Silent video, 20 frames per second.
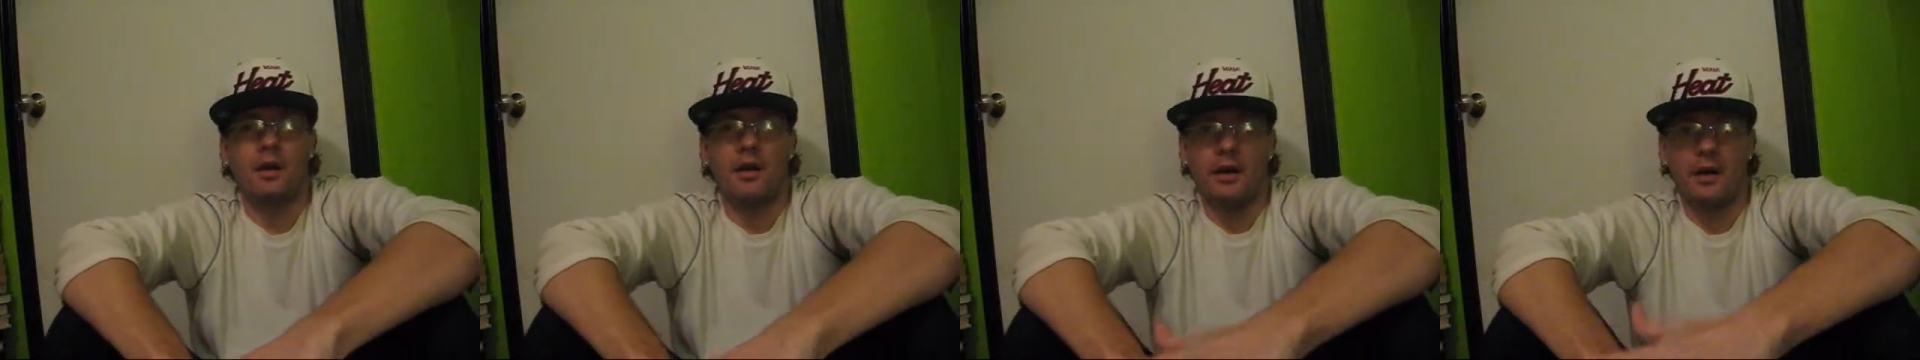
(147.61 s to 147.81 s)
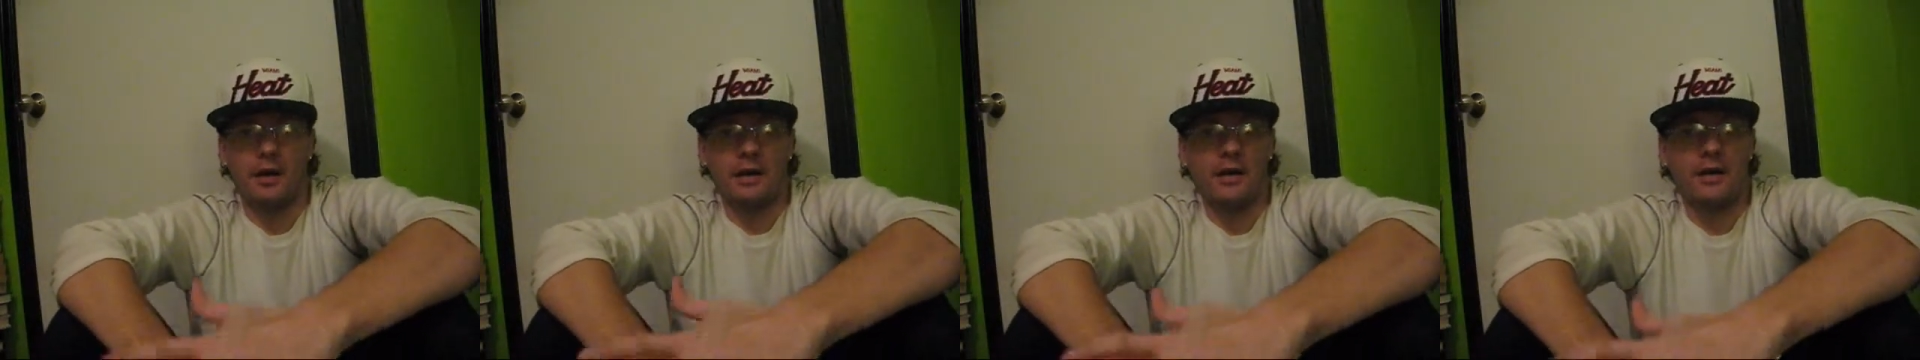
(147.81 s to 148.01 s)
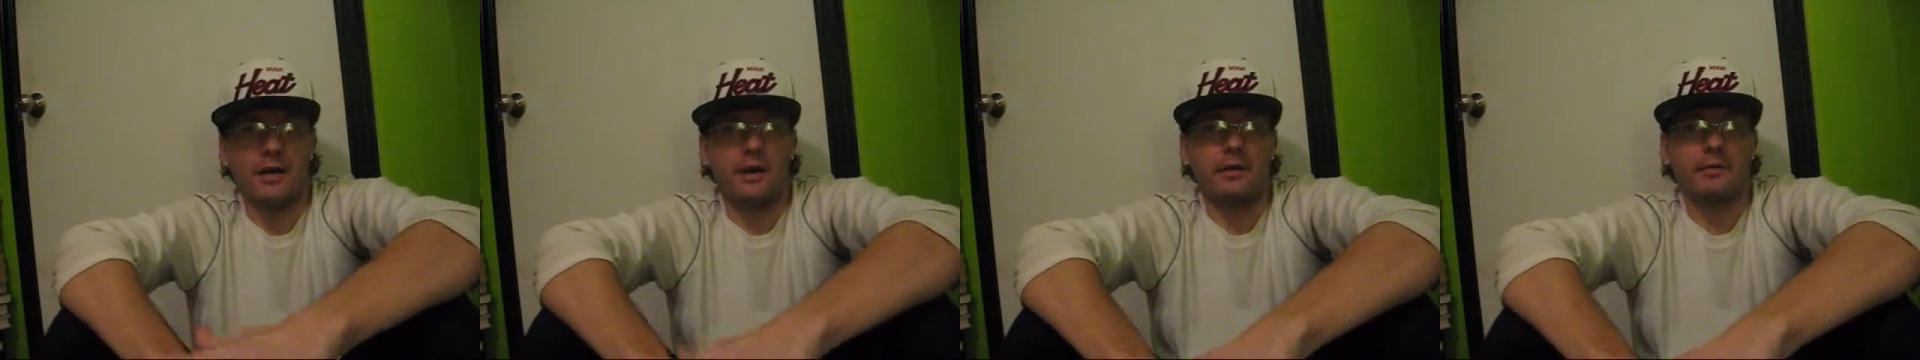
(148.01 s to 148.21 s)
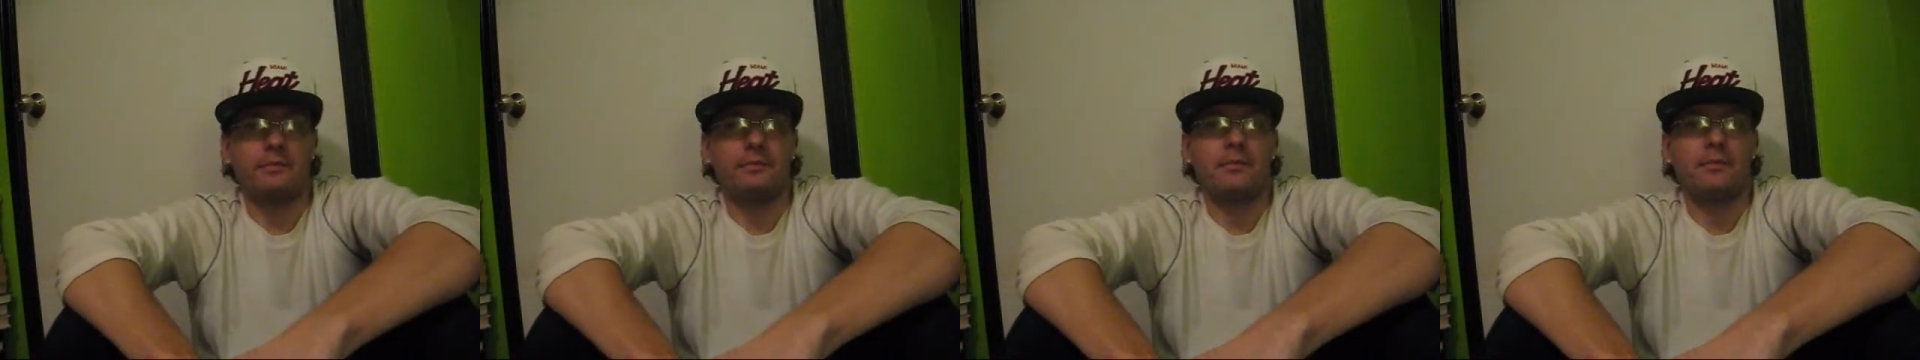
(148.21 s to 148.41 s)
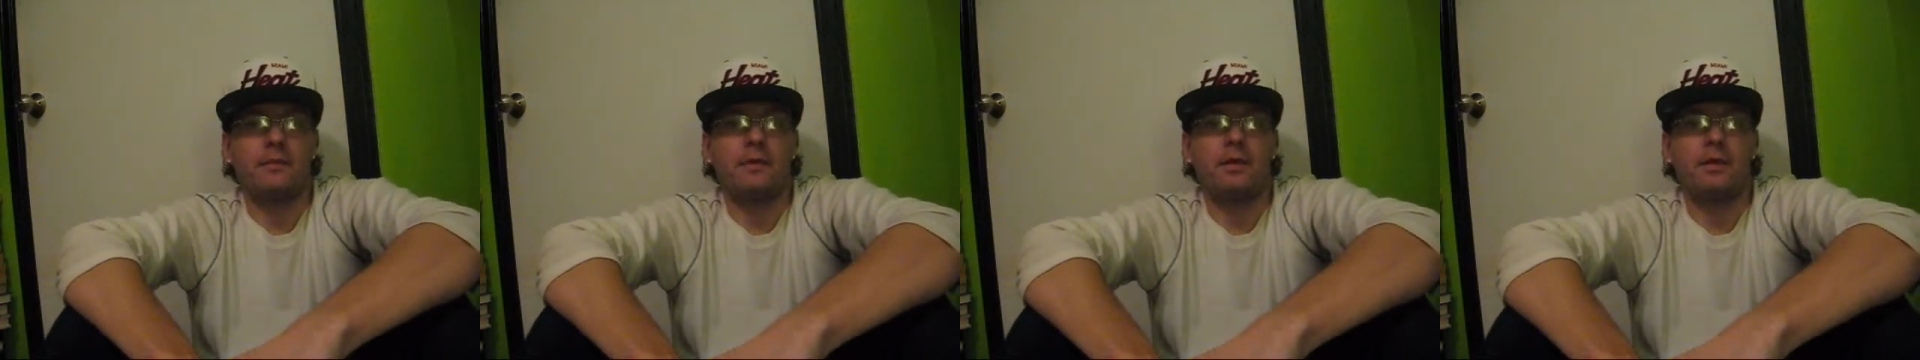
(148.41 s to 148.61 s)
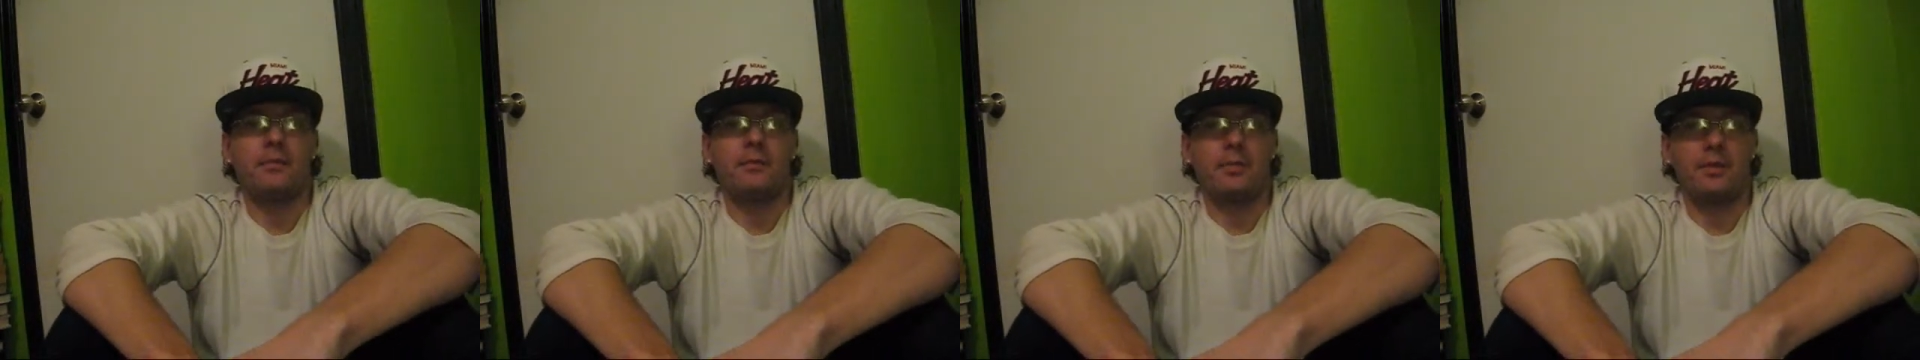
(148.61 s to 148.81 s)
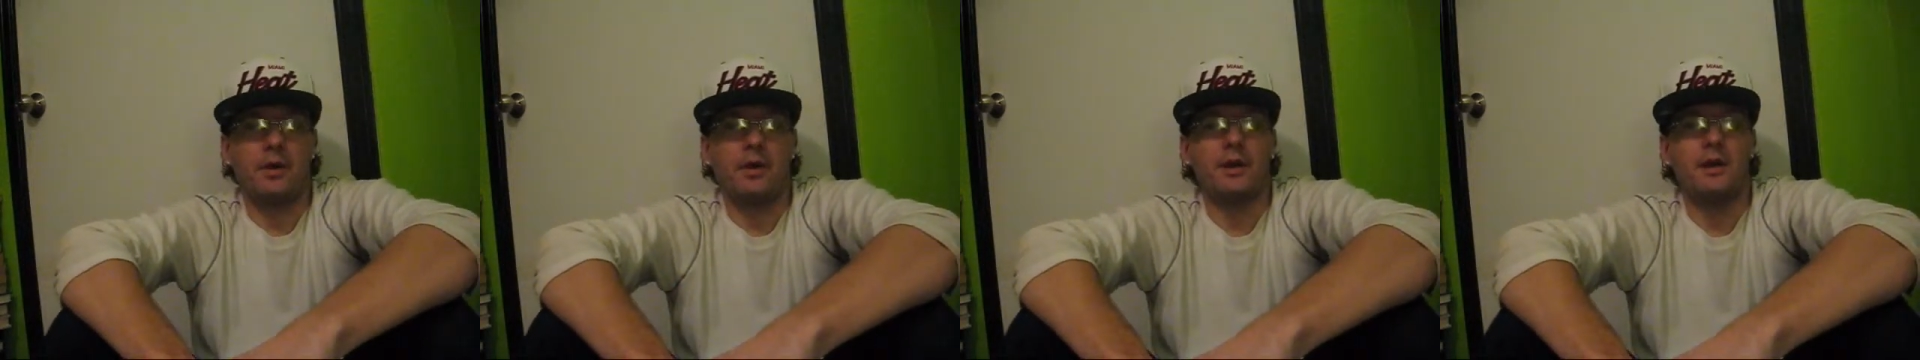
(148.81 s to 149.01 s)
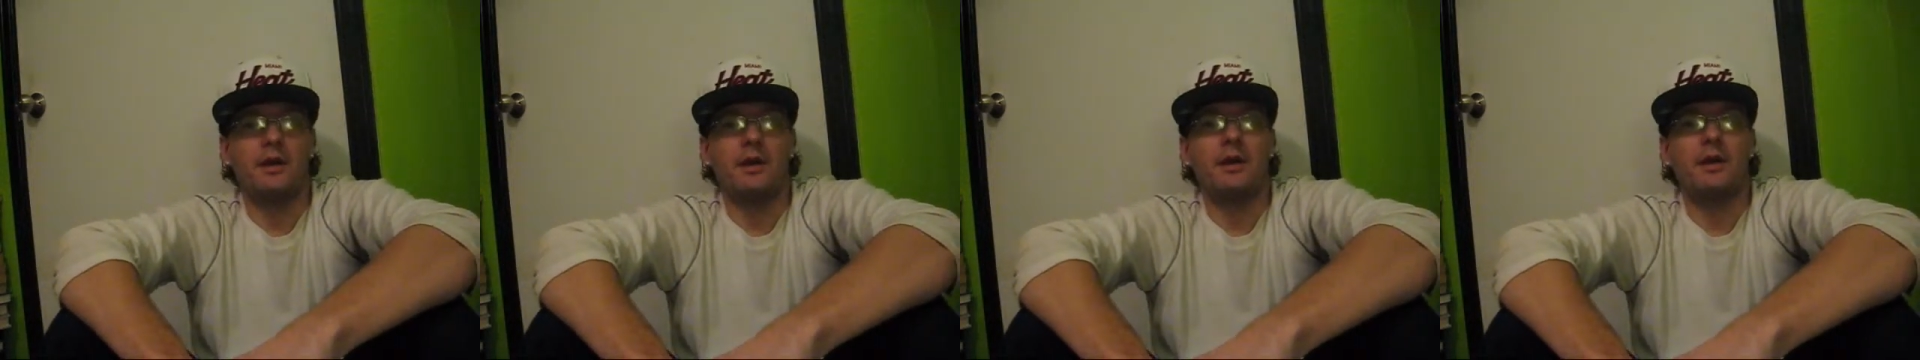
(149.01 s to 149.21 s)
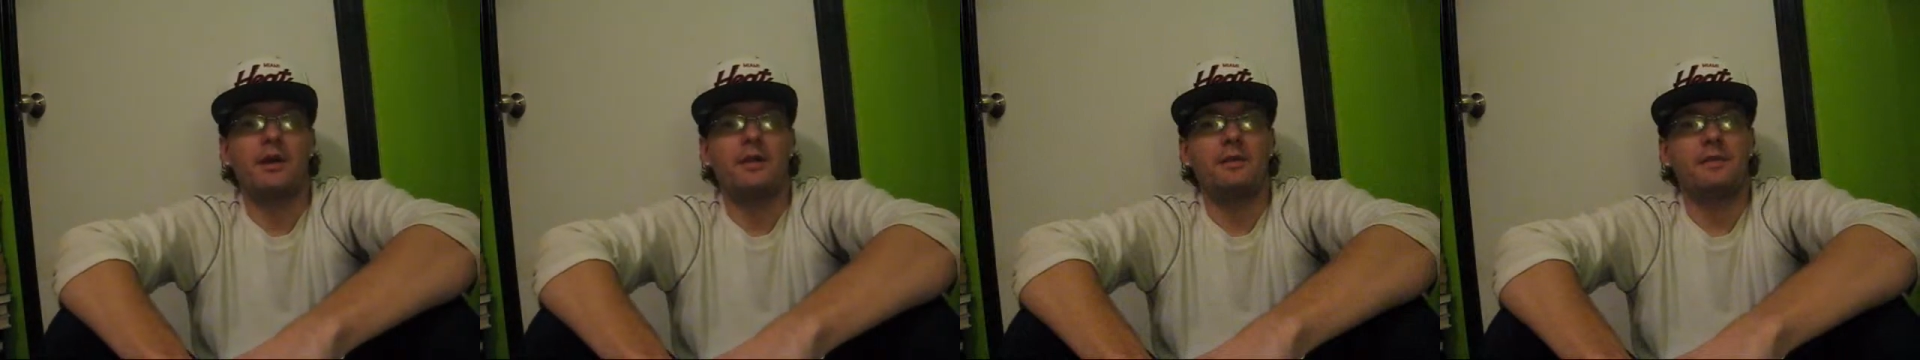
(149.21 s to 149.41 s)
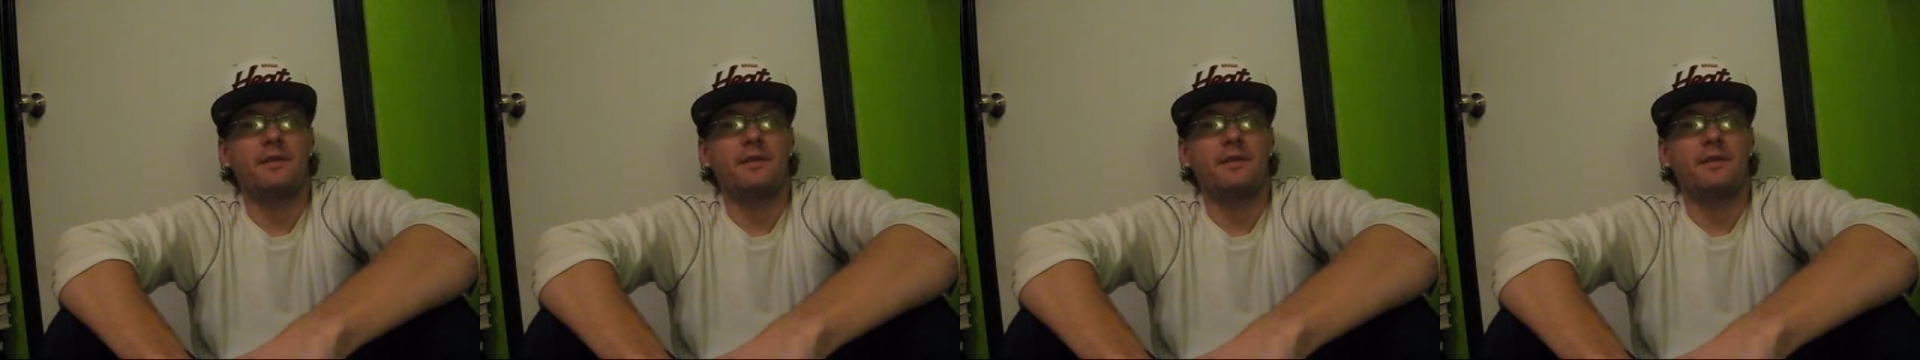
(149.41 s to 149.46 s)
Again, pretty